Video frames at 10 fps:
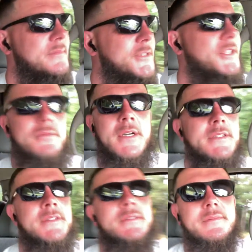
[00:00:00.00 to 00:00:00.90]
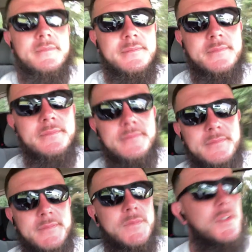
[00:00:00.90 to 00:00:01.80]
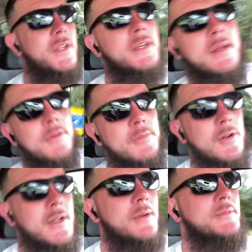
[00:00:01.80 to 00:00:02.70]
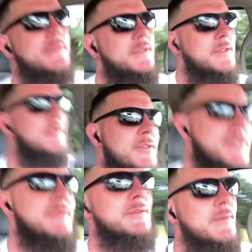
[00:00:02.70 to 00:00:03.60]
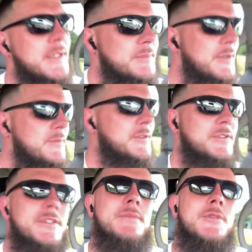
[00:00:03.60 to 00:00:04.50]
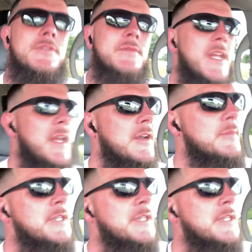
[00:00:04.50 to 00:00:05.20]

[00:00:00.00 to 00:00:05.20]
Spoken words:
She wasn't. She had never broke up with the dude she was with before she moved down.